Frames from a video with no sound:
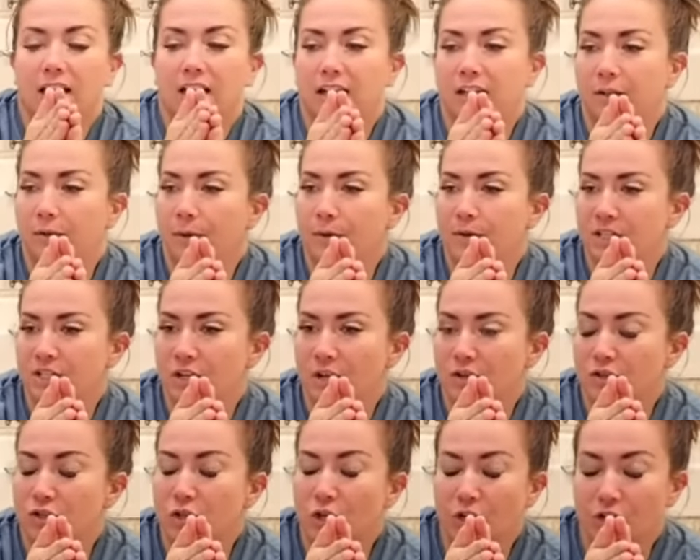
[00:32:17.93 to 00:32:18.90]
Where's the
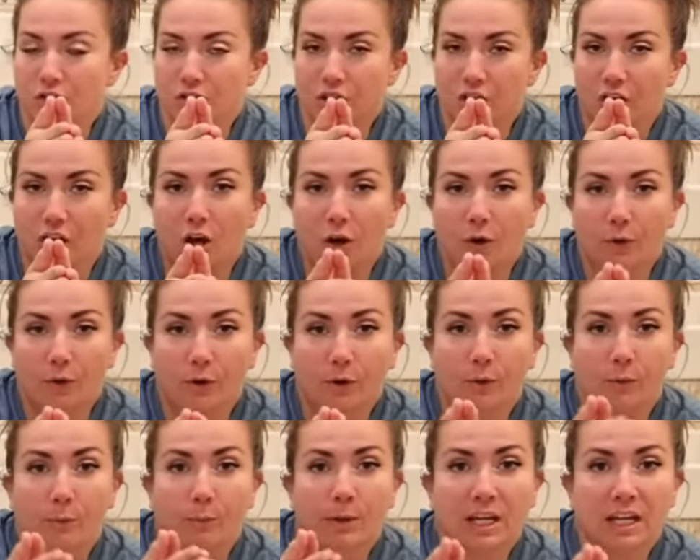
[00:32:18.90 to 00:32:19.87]
church? Oh,
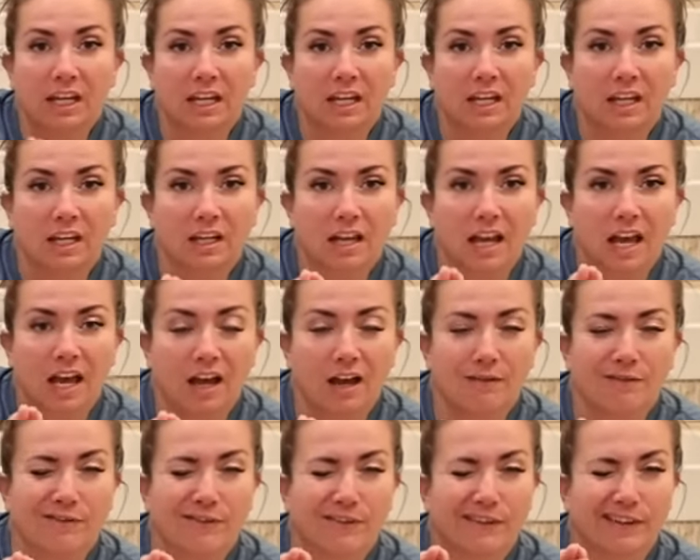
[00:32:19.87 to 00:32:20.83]
we
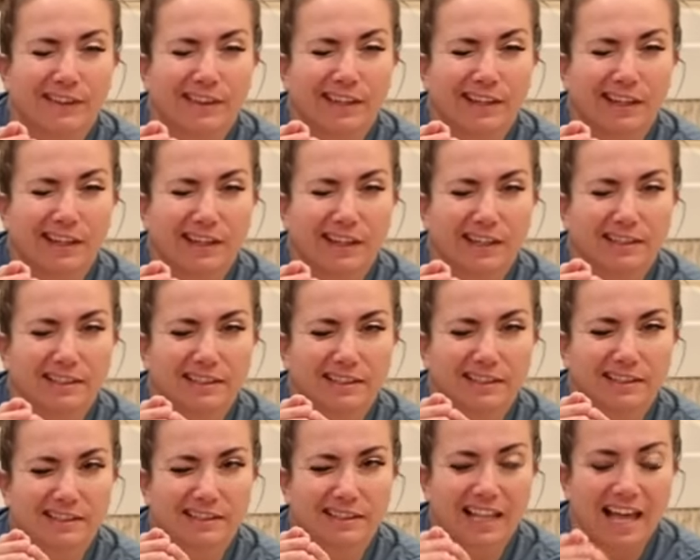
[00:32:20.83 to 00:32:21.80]
have the
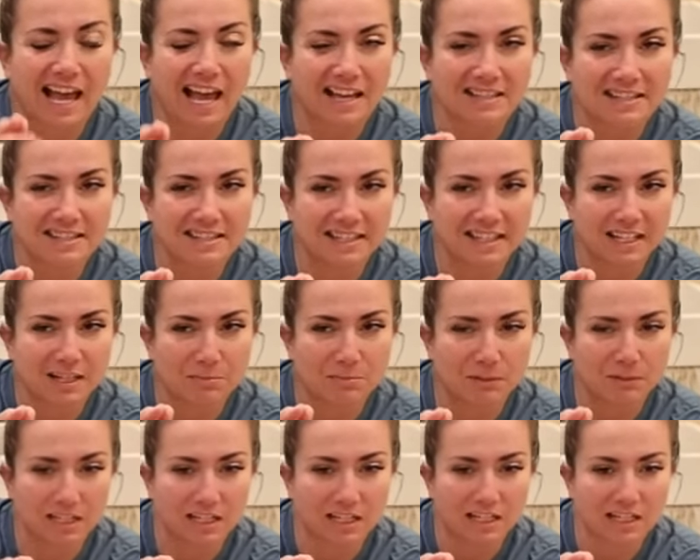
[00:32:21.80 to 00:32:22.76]
last city
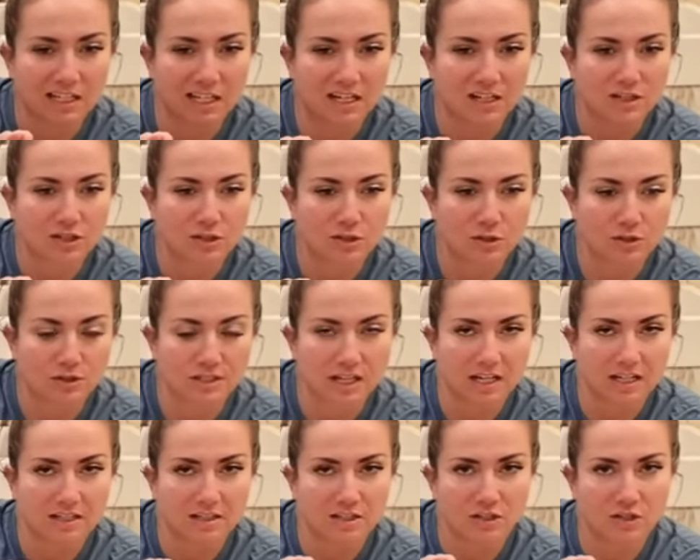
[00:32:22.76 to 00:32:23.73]
meeting next
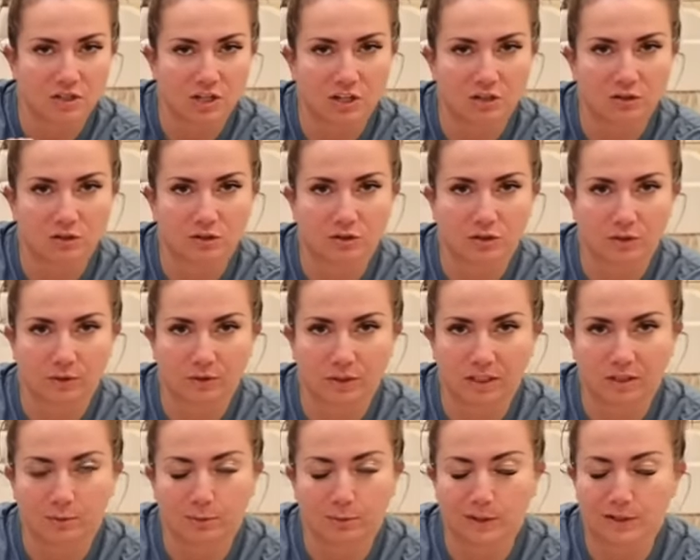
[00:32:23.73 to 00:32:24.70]
Thursday to change the
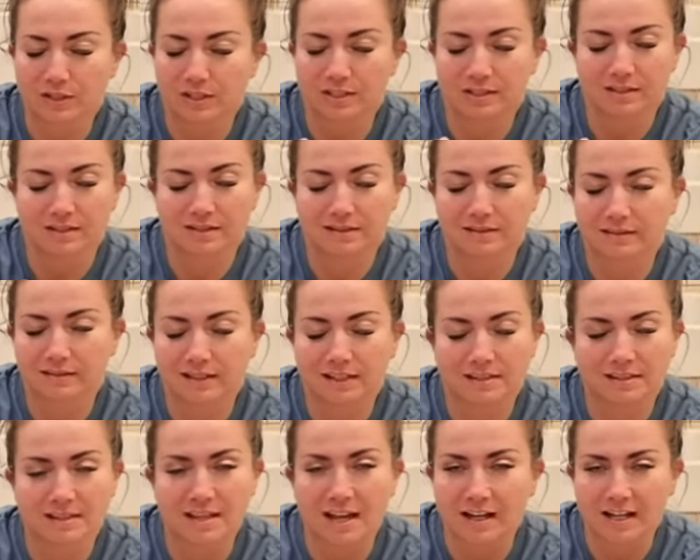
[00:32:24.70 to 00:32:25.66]
zoning, which is,
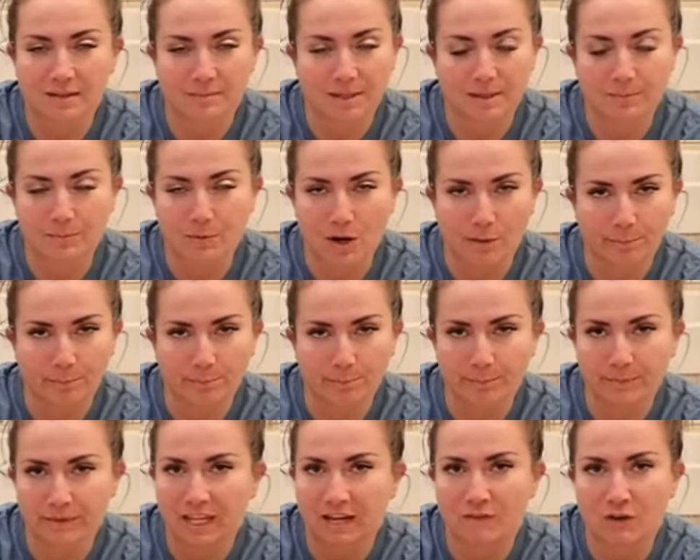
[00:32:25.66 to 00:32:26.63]
it's not going to be a
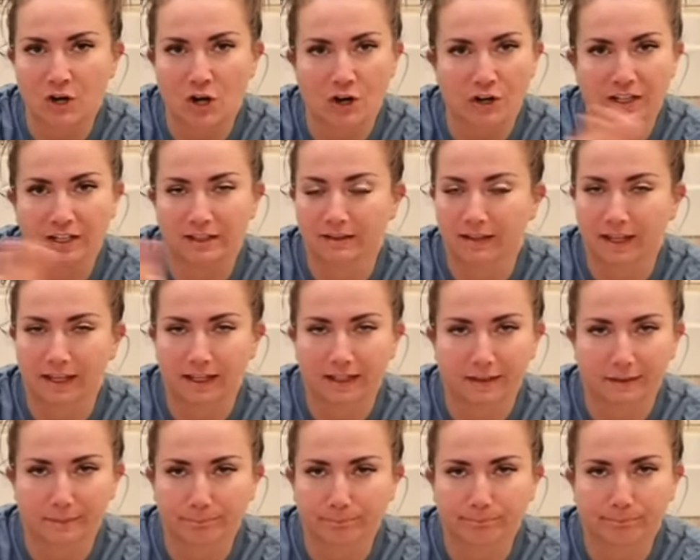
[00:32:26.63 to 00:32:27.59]
problem. They've already
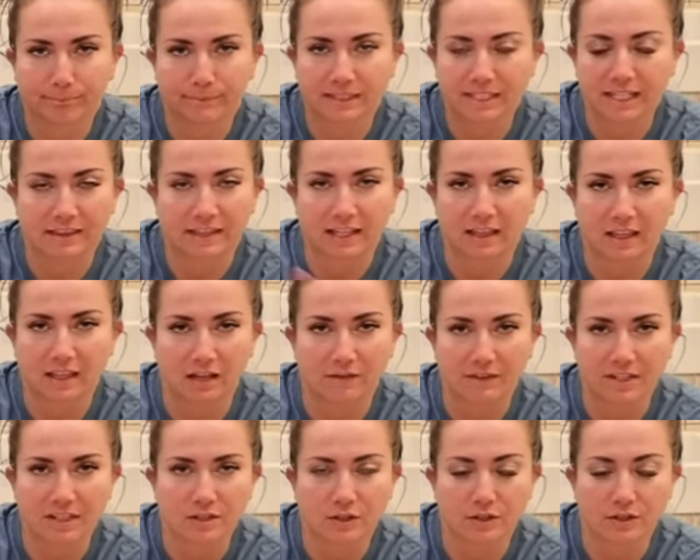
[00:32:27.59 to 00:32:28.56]
like said they love
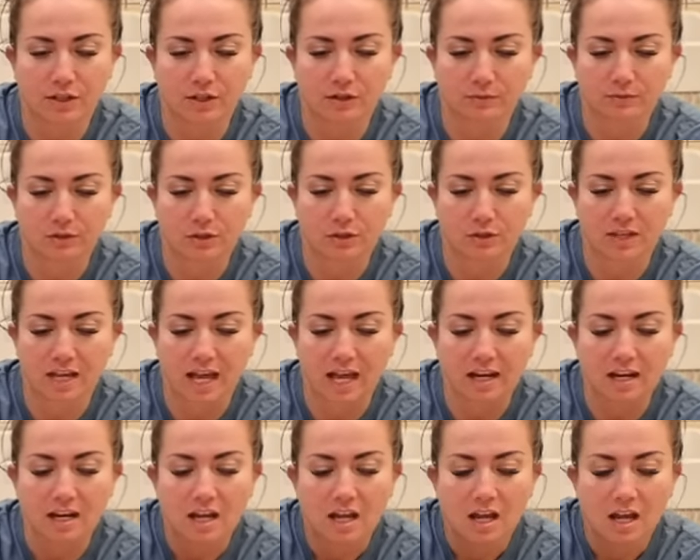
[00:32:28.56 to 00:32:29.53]
it, so they'll do
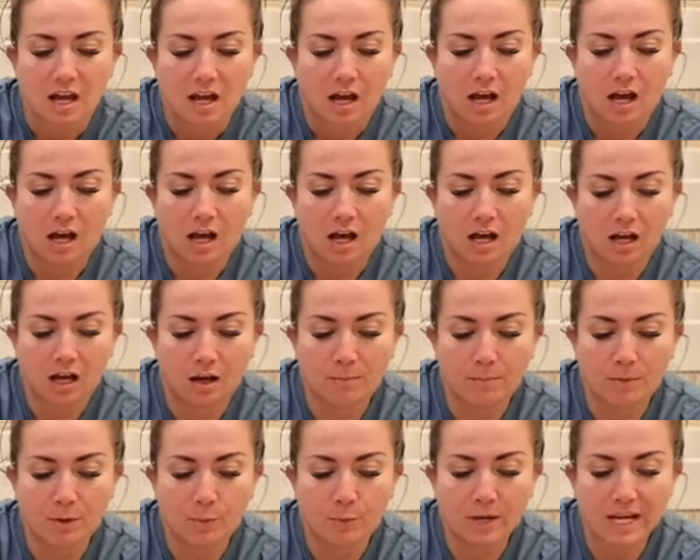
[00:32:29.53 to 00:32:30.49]

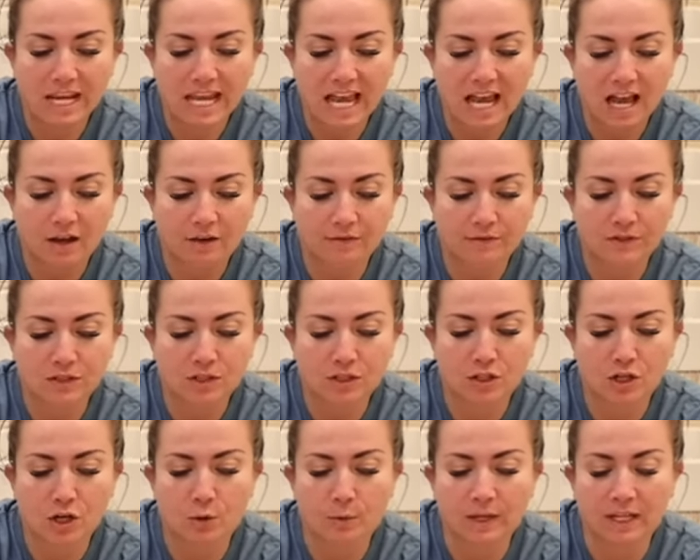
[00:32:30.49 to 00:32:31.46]
that. We have to
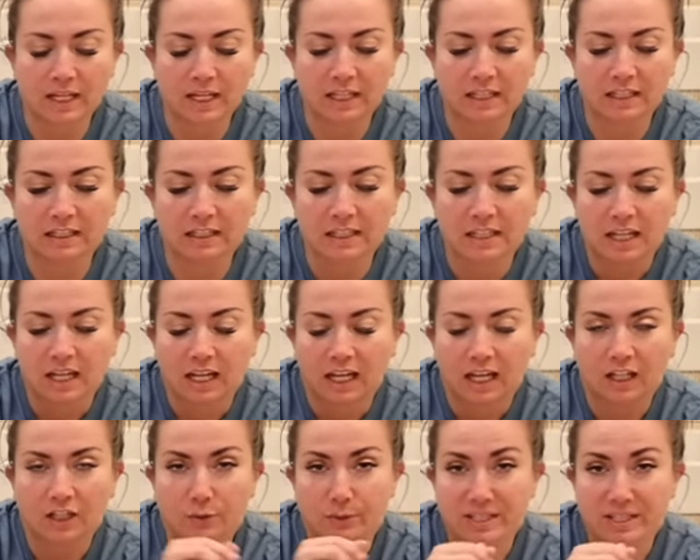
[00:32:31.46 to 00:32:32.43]
go in
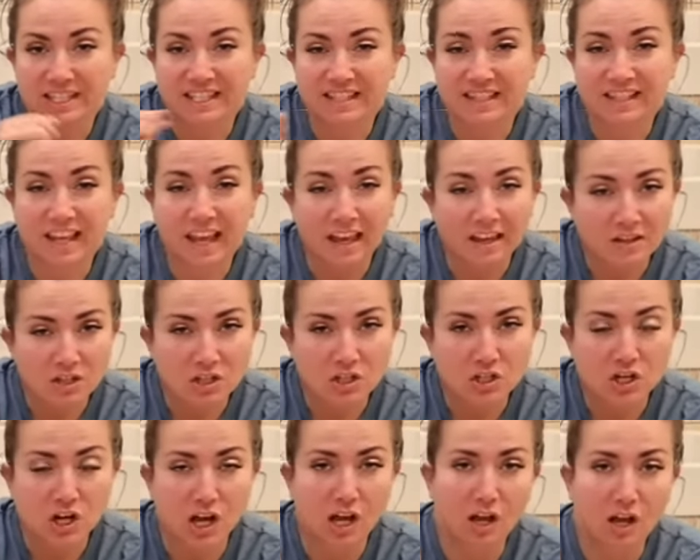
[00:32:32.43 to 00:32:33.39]
and do a sketch
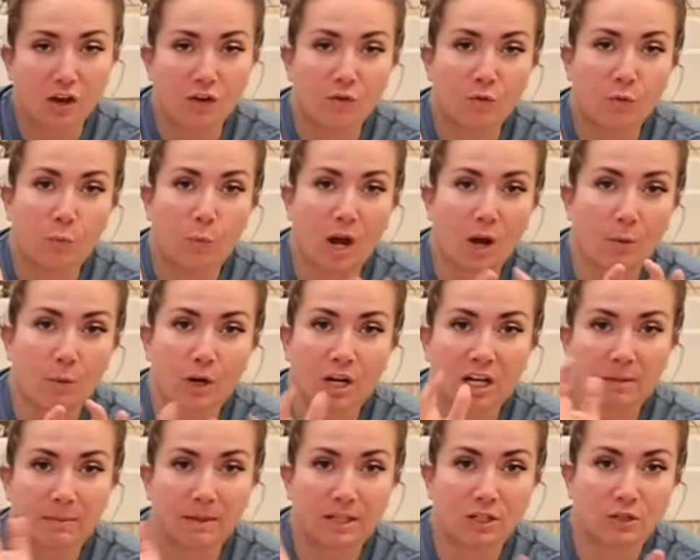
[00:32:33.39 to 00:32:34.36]
of what we're
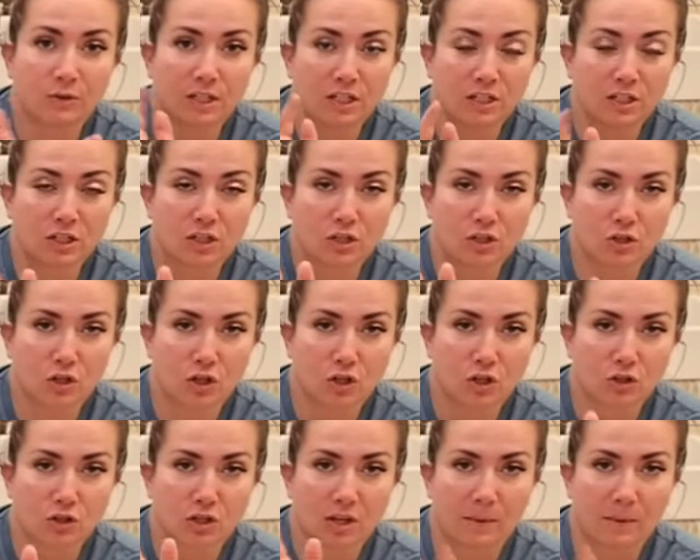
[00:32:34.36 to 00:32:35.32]
going to be doing to the
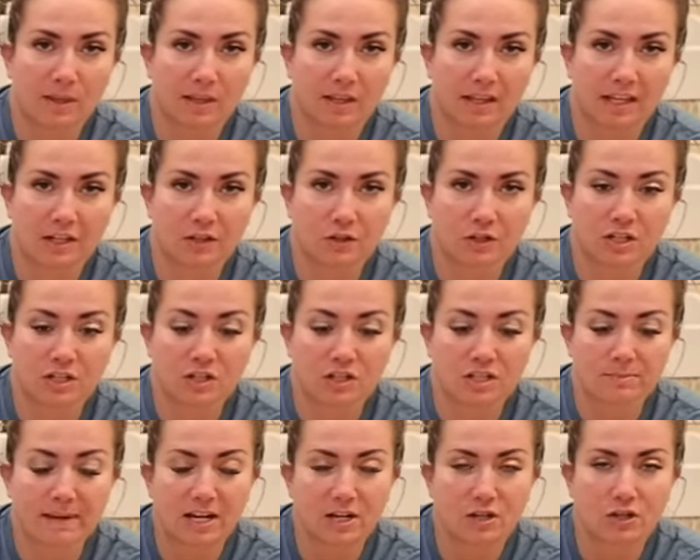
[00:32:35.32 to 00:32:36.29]
church. So that way the lender can
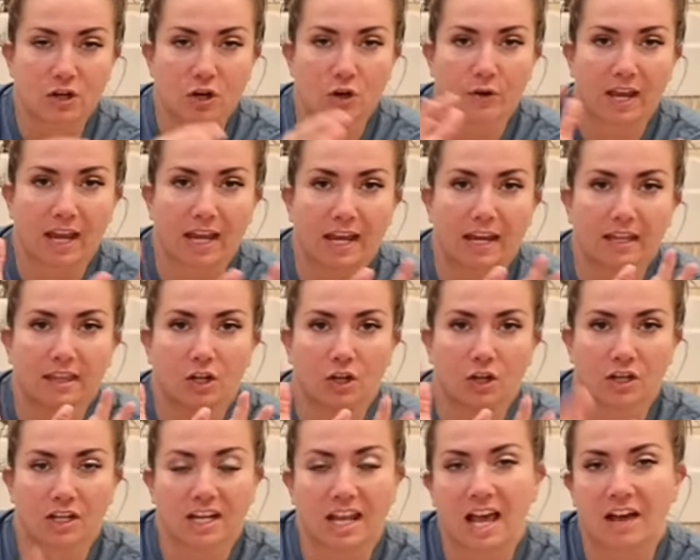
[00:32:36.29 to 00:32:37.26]
just make sure, okay, they're
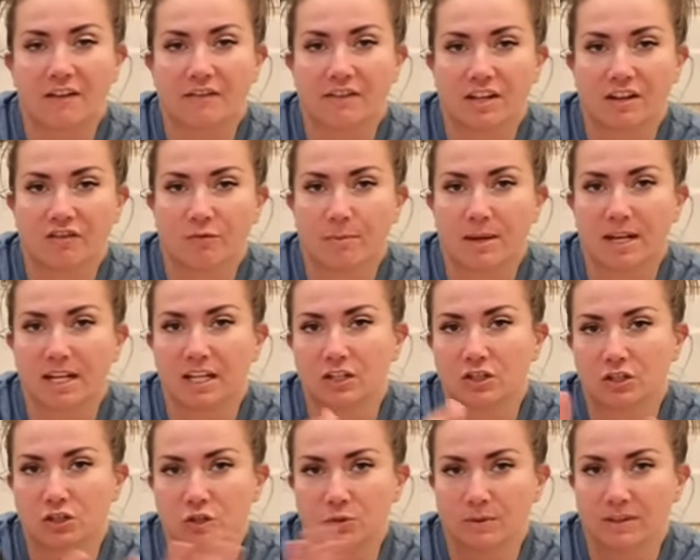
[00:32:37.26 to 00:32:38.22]
going to have enough money
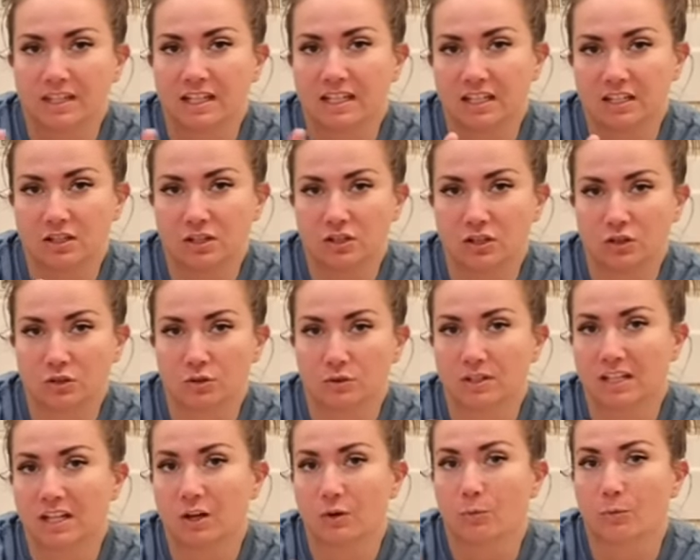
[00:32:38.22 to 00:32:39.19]
to do what they need to do to
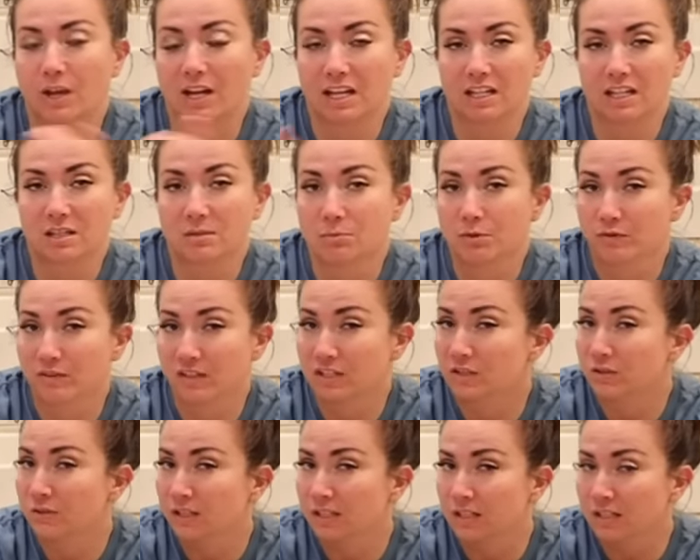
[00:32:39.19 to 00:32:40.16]
get ready to move
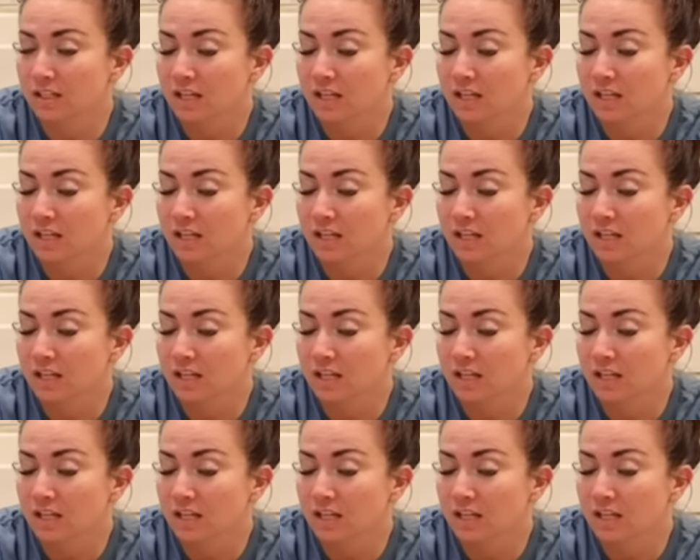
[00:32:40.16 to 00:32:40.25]
into it.